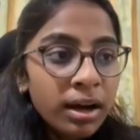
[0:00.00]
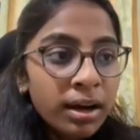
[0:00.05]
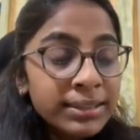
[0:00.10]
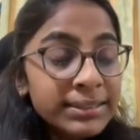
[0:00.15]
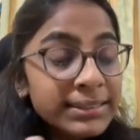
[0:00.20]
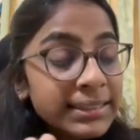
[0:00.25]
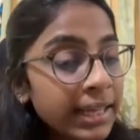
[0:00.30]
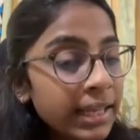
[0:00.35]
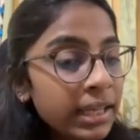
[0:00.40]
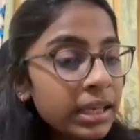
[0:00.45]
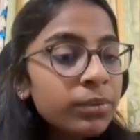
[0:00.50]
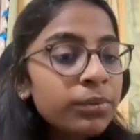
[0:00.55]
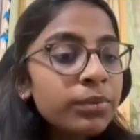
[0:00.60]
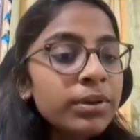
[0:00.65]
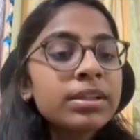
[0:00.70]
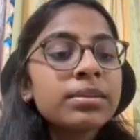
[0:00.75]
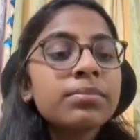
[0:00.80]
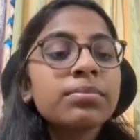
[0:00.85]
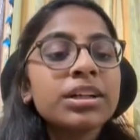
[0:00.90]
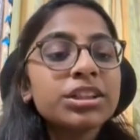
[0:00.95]
skill
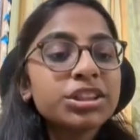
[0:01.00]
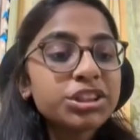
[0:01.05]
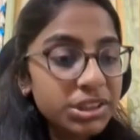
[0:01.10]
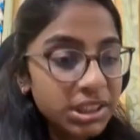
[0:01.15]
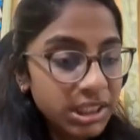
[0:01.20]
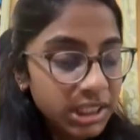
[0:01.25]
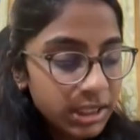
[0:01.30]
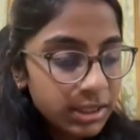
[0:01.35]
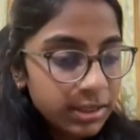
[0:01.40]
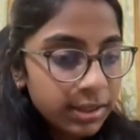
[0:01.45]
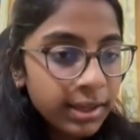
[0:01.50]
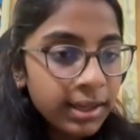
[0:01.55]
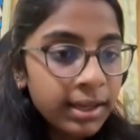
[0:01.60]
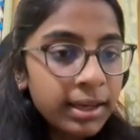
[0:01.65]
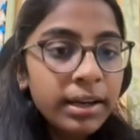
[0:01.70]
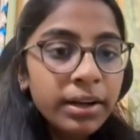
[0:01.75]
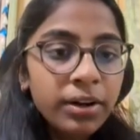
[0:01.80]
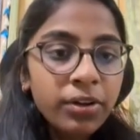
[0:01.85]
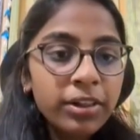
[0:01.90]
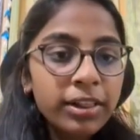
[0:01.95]
with much detail
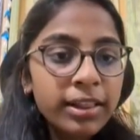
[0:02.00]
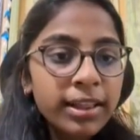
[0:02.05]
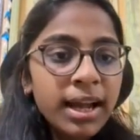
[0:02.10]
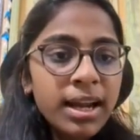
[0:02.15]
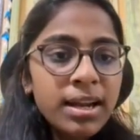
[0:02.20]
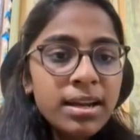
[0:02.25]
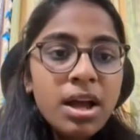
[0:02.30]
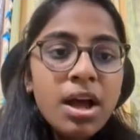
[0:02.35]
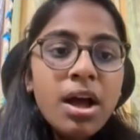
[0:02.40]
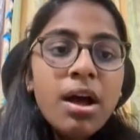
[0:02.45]
and all that.